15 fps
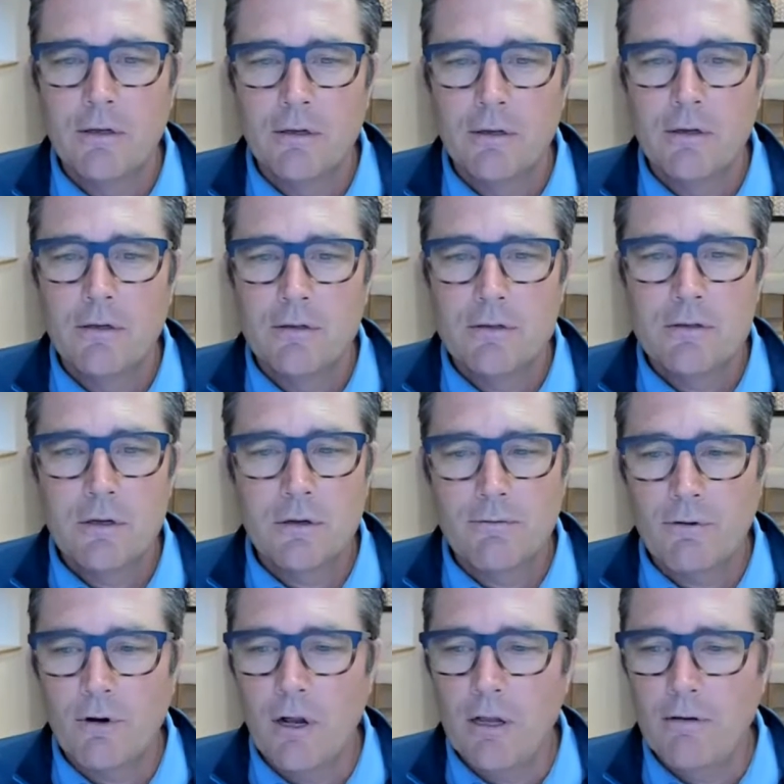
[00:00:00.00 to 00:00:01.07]
Oh. So
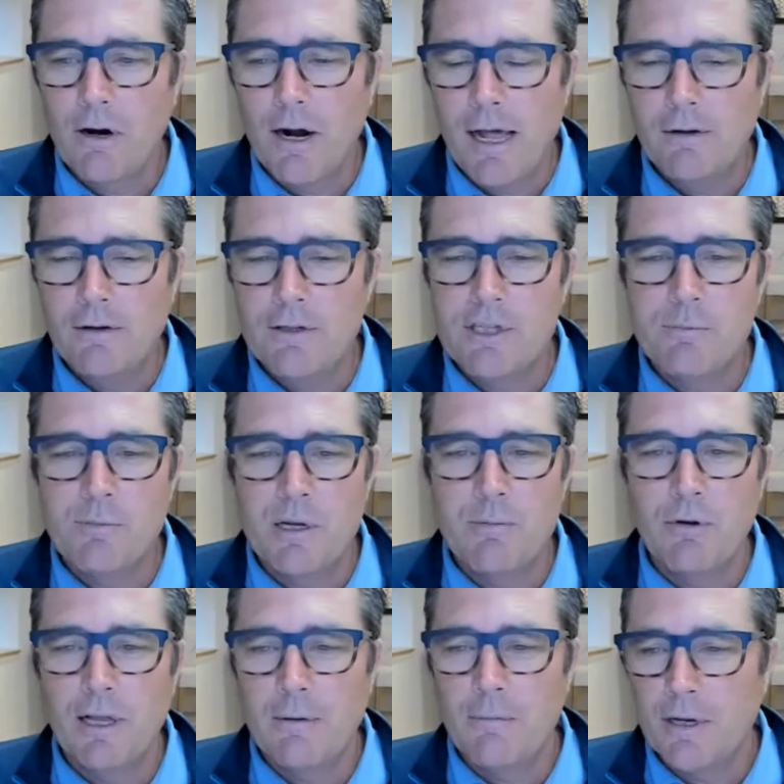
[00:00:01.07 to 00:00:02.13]
for all of our allergy
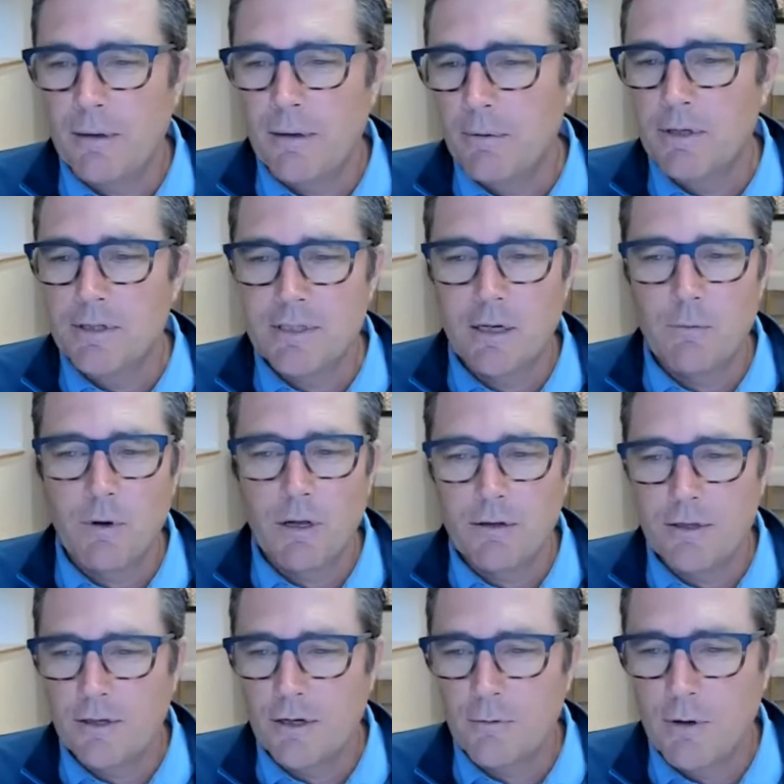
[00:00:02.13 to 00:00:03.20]
people, I'd be able to say, well,
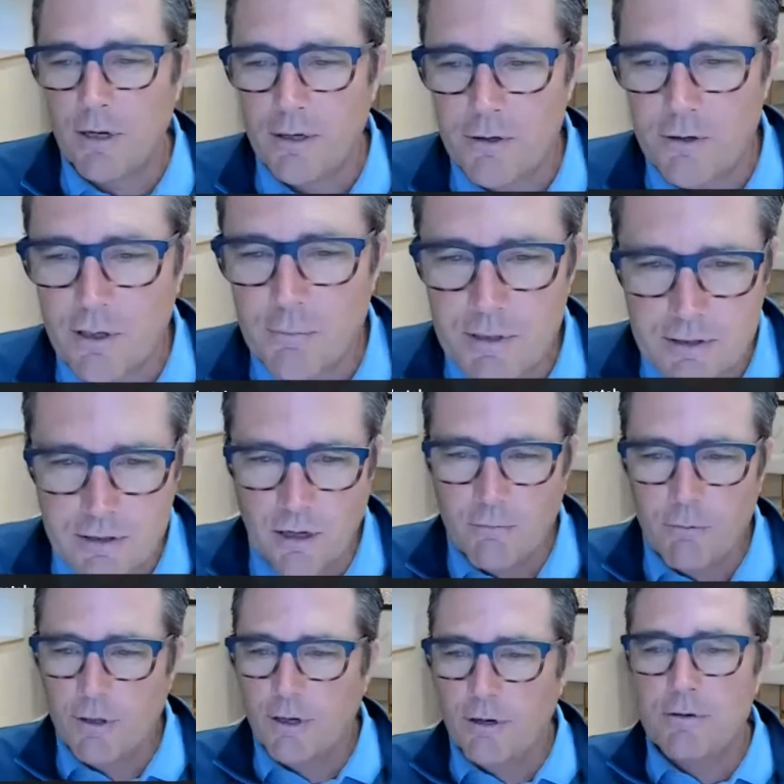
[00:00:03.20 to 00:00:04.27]
you know what? You can be solved
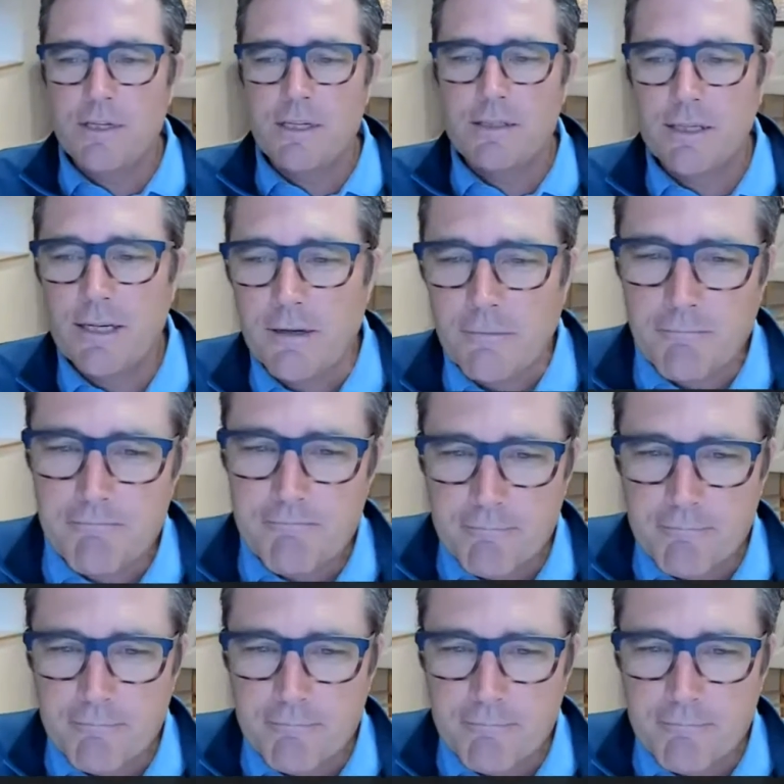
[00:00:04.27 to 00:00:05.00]
with an OTC.